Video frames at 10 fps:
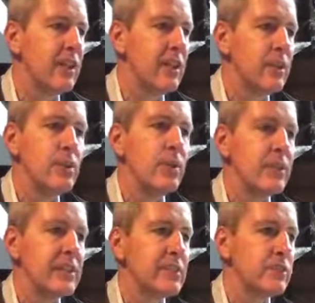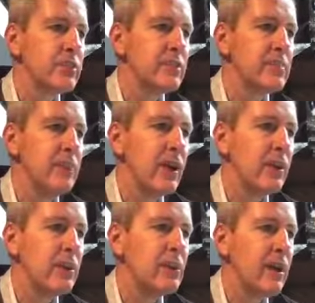You have exalted my
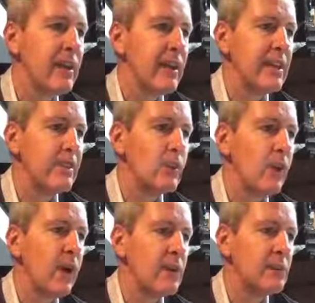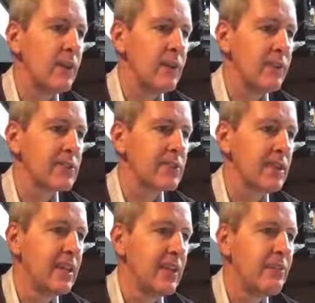horn like that of a wild ox.
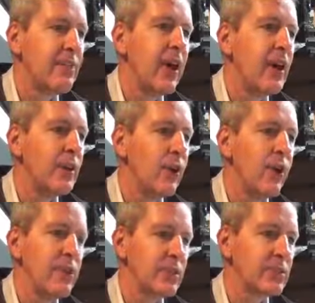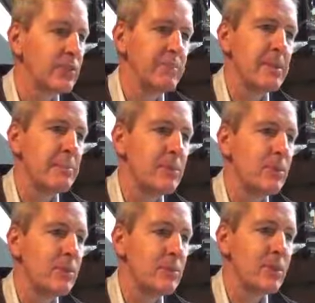Fine oils have been
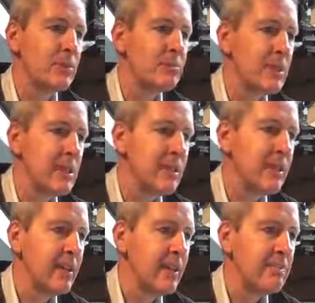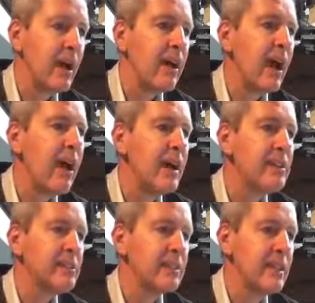poured on me. My
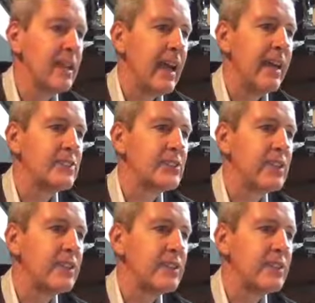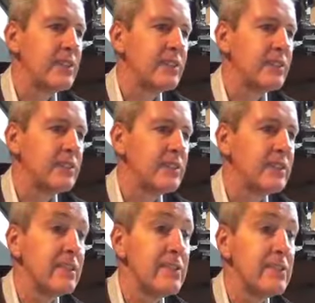eyes have seen the, def the,
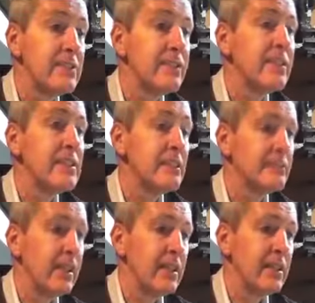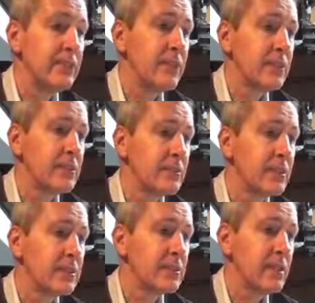the defeat of my
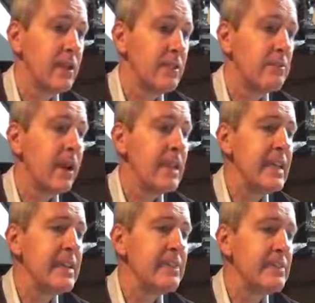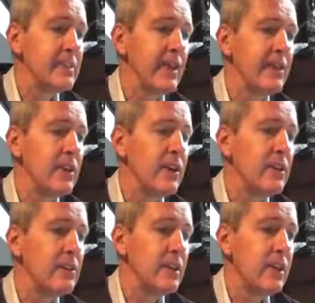adversaries. My ears have
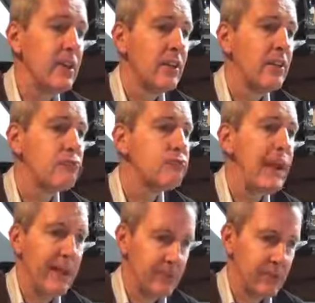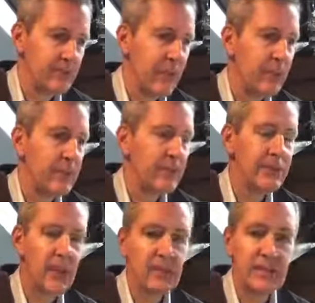heard the rout of my wicked foes.